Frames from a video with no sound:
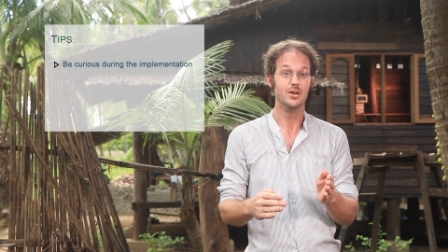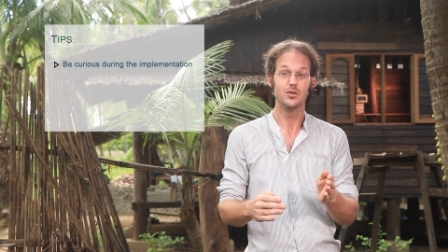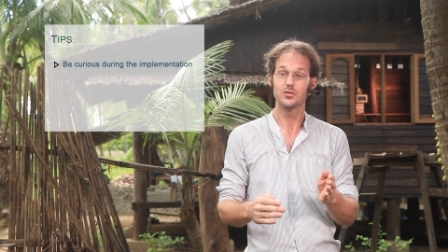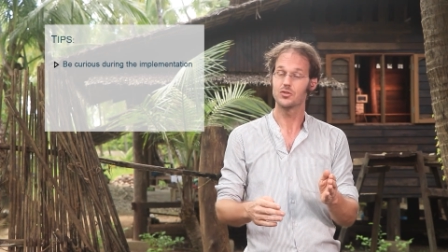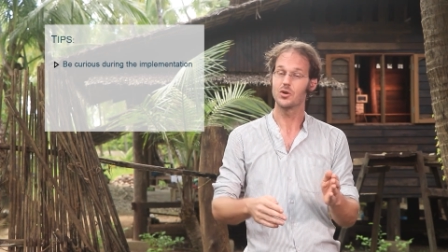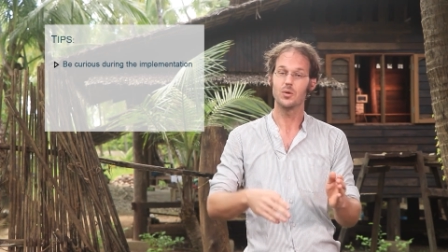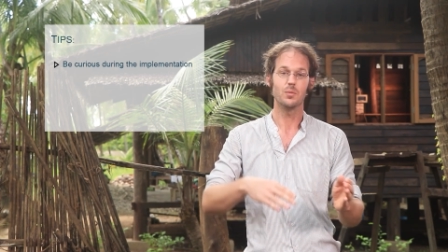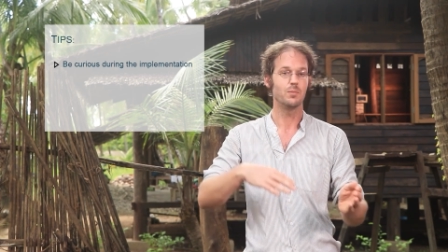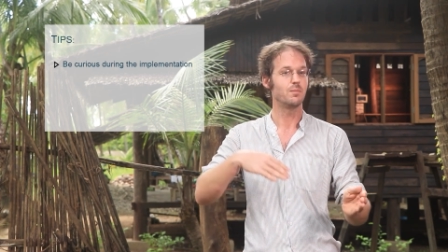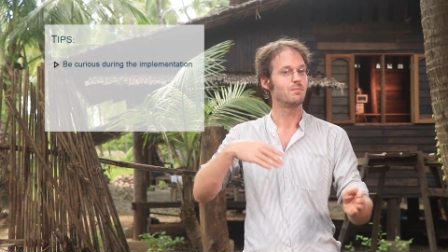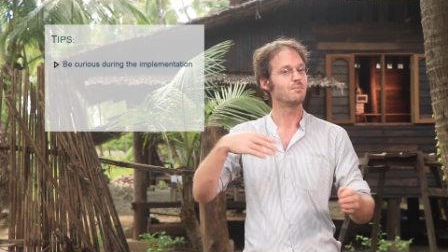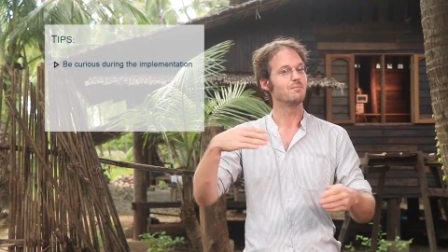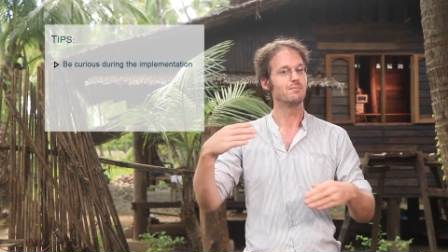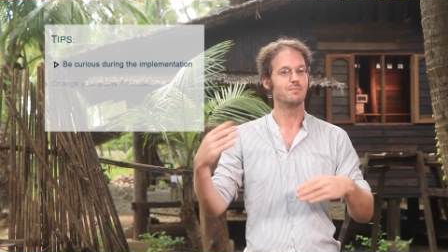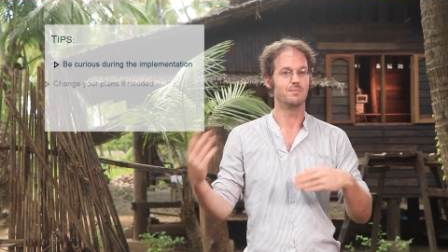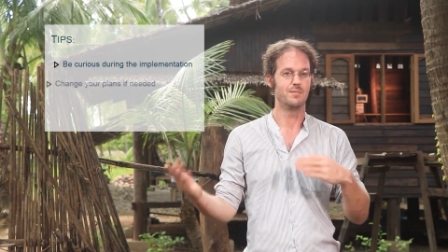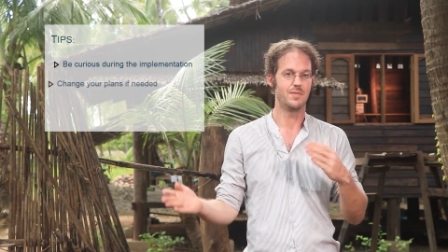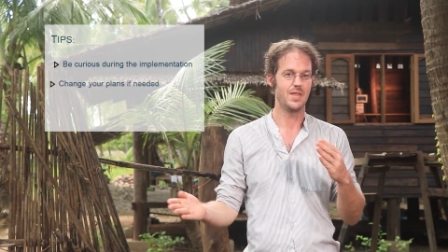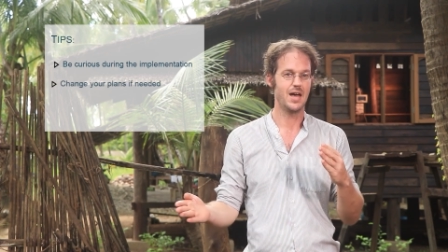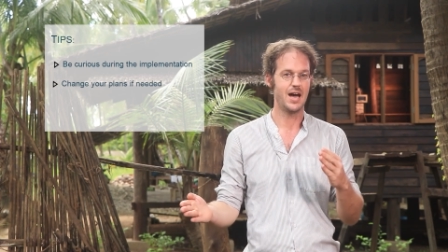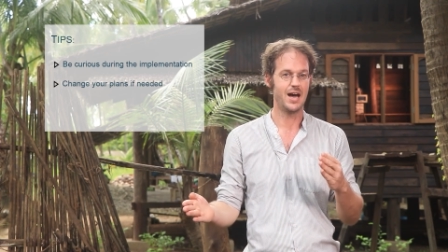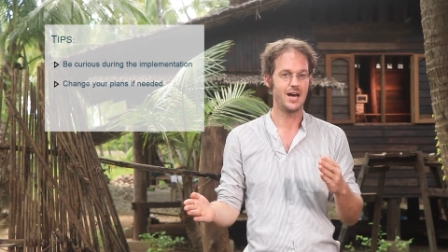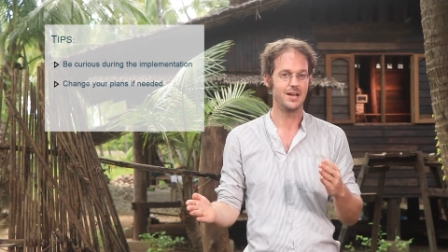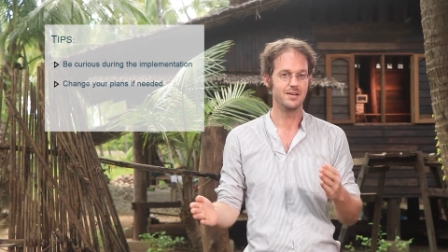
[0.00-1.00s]
So
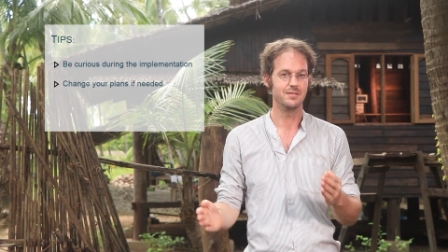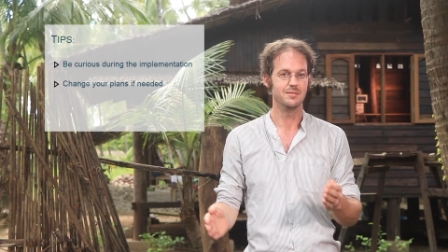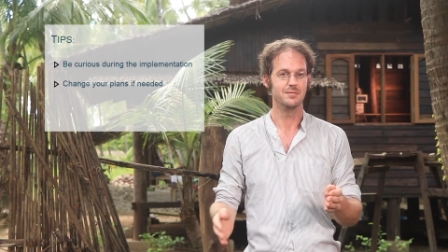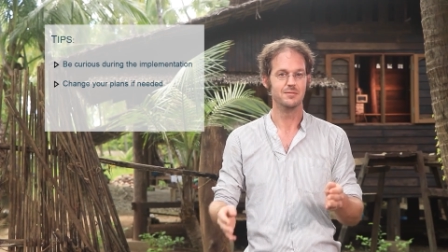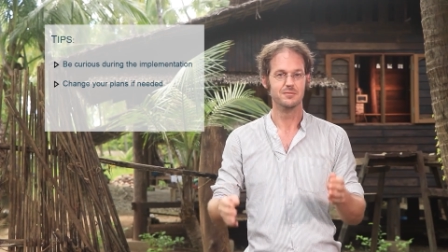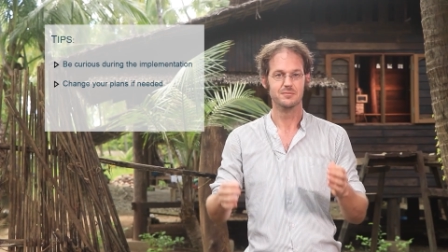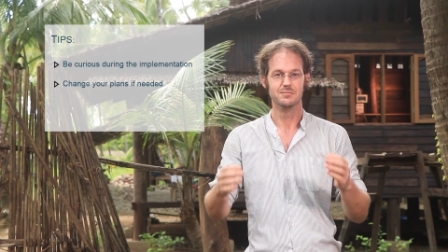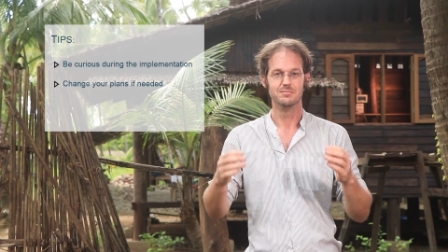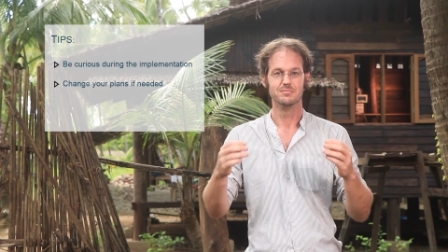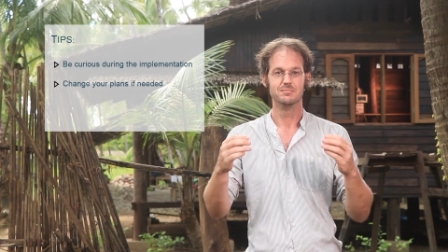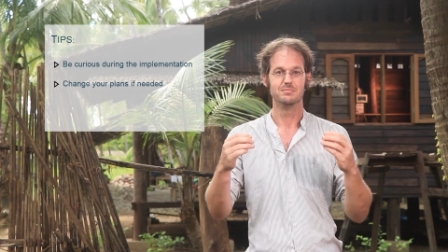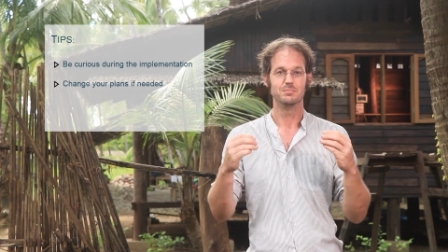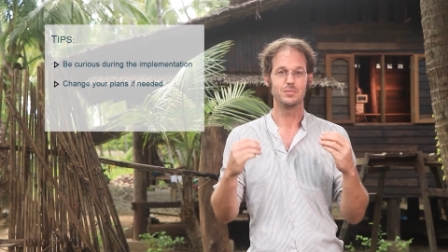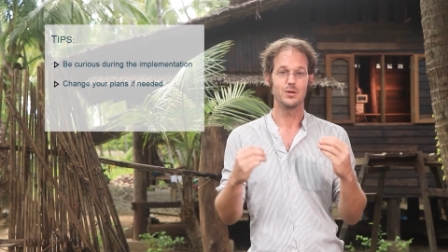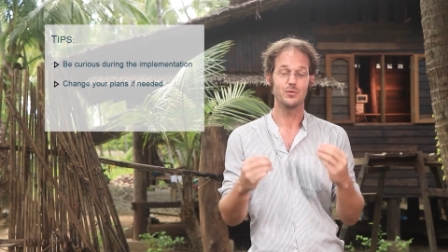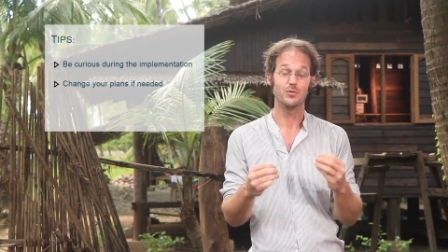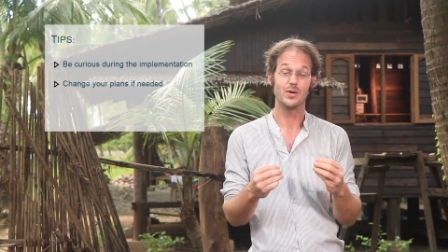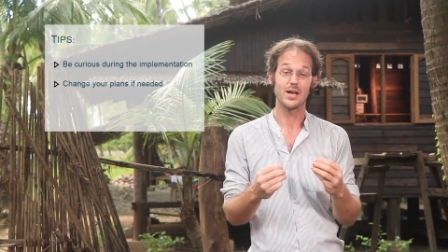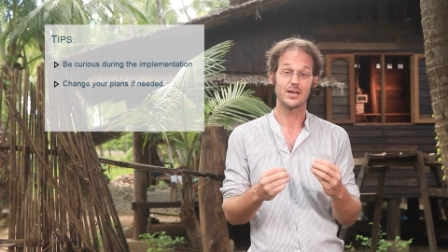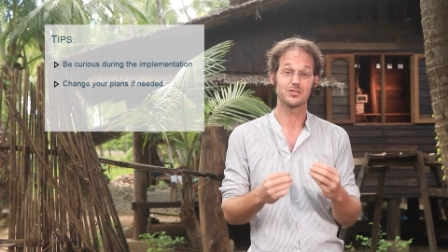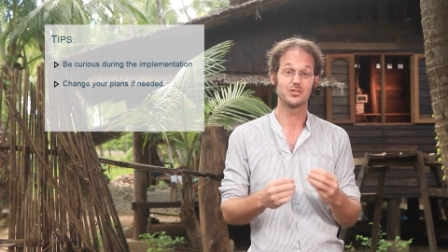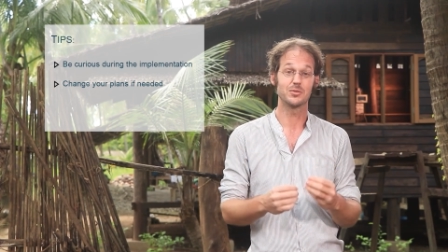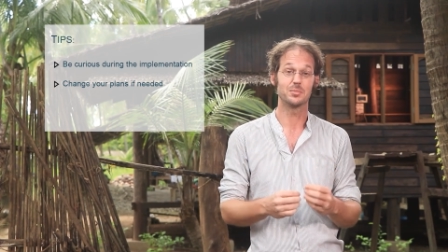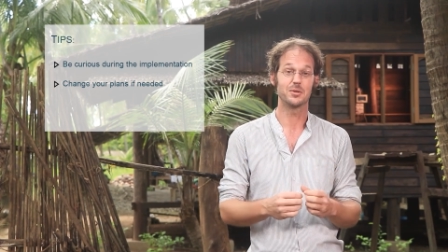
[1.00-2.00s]
then be
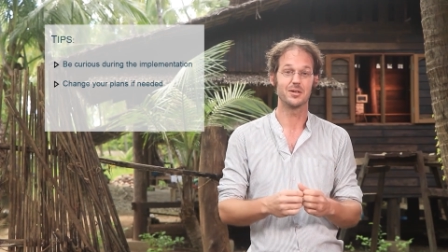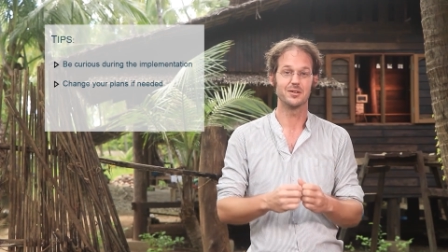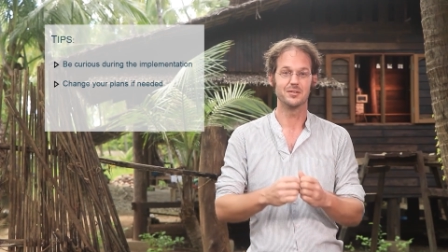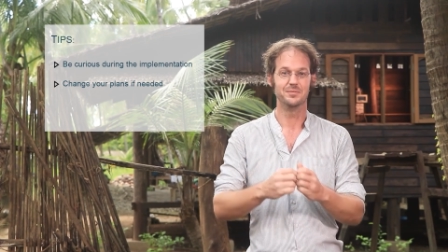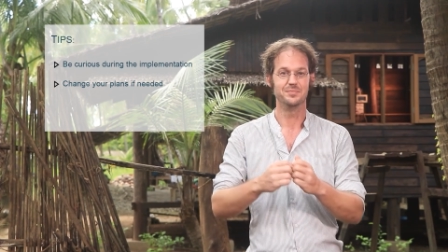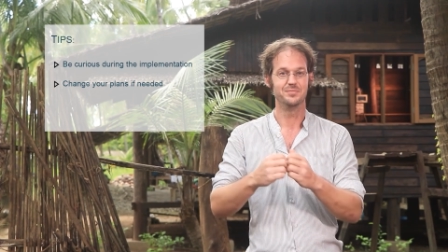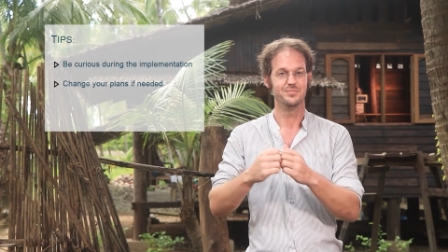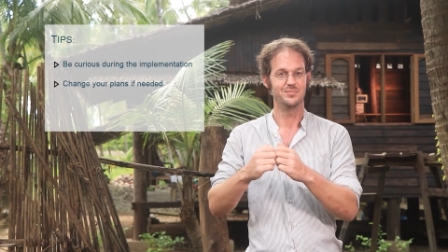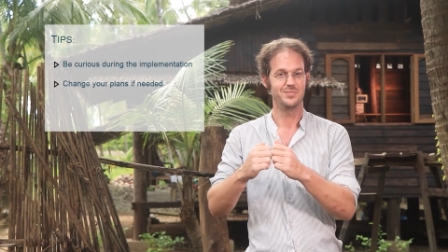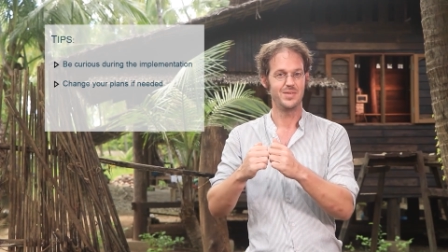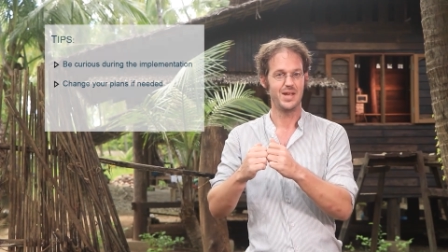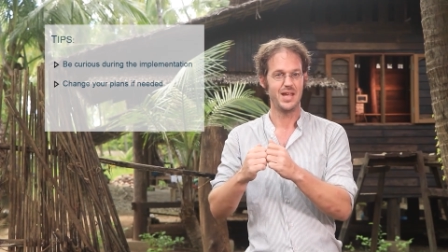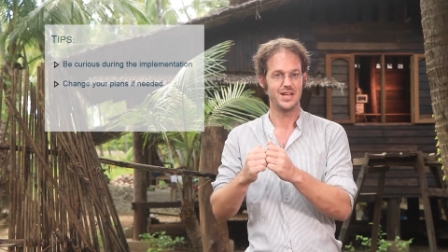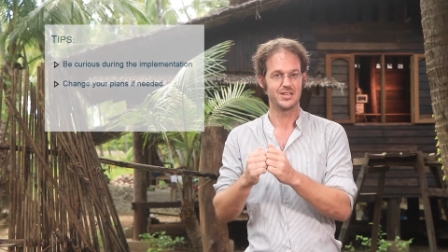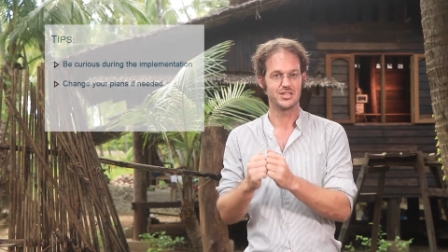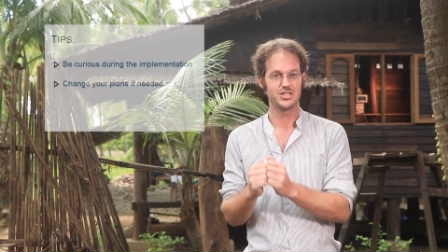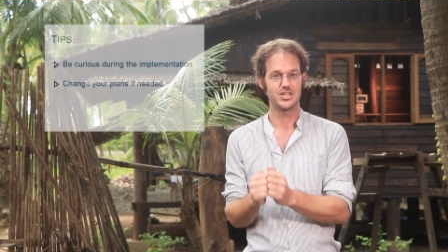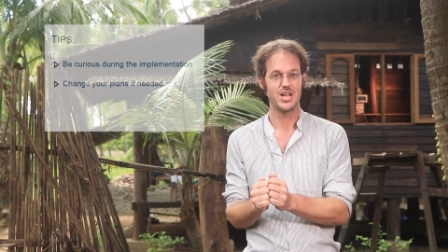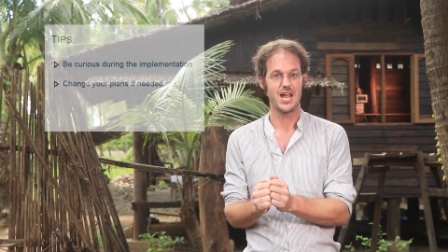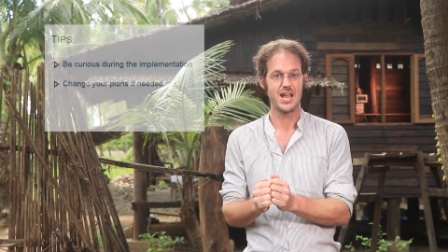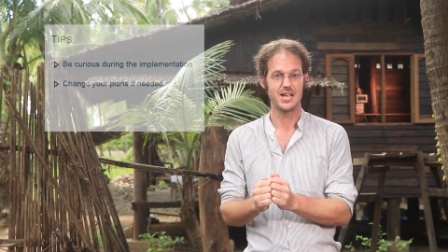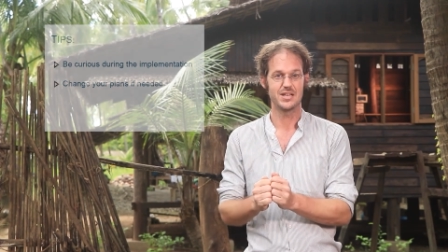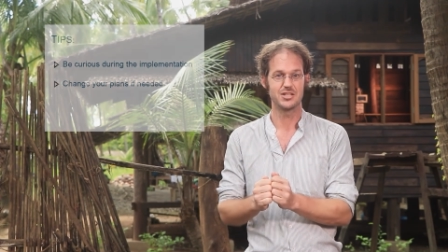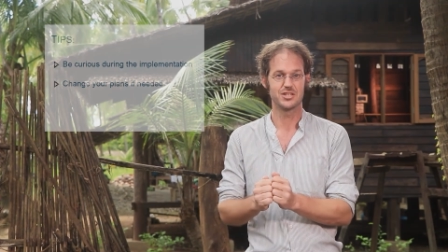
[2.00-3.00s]
flexible and
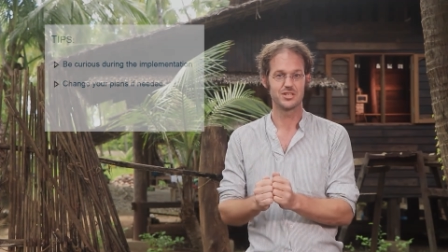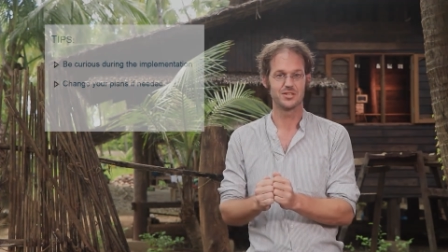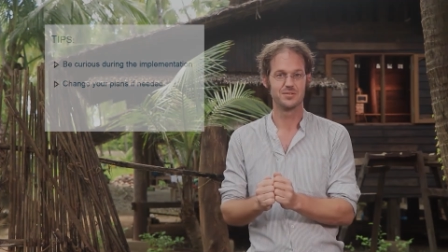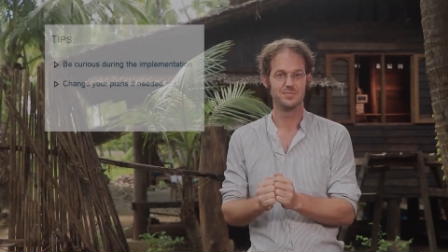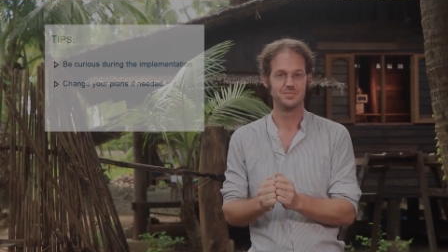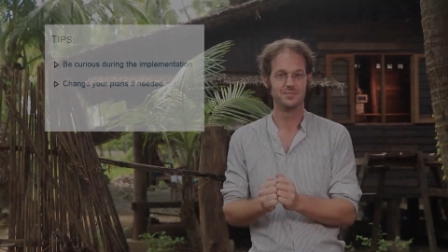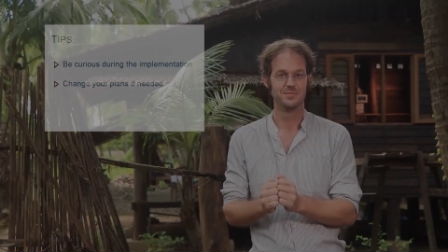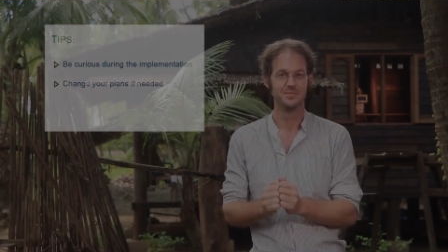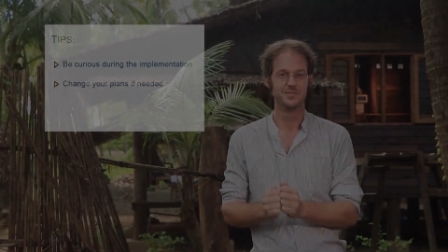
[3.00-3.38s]
change.